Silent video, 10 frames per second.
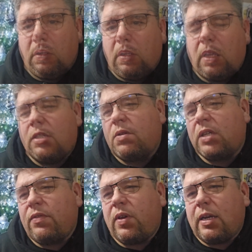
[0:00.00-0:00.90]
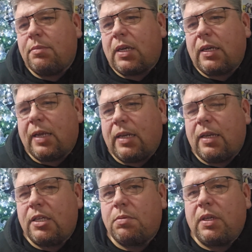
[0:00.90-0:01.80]
Yes, I'll give you an update again
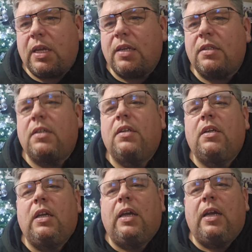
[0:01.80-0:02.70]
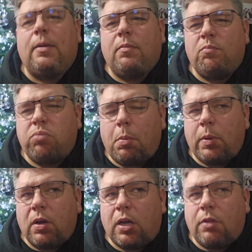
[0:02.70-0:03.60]
next weekend. Probably
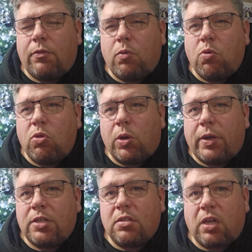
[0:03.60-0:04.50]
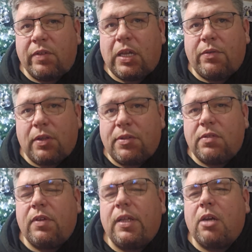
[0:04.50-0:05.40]
won't go through all the questions that I've covered in this
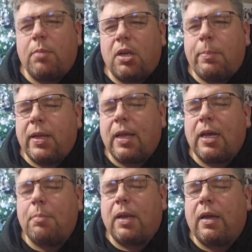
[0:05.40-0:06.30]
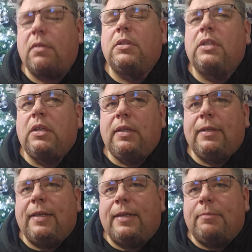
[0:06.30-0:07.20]
video, but I'll pick a couple out
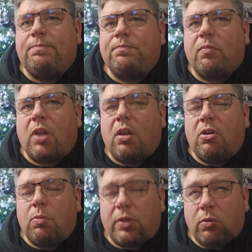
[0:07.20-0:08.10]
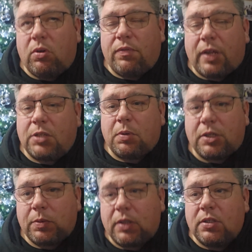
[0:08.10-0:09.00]
along with all of next
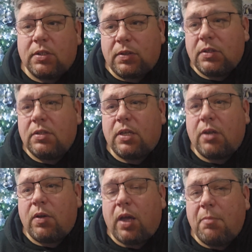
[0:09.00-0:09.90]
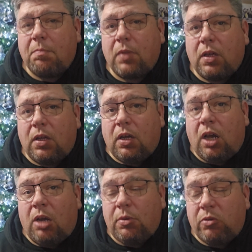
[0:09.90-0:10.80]
week's ones. So
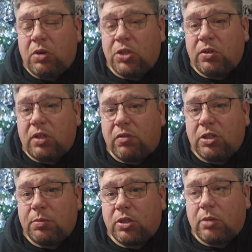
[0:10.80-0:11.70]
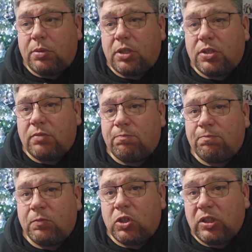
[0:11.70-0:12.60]
hope you're all enjoying the Christmas competition.
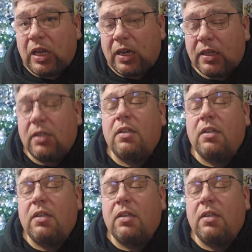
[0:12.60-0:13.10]
Good luck.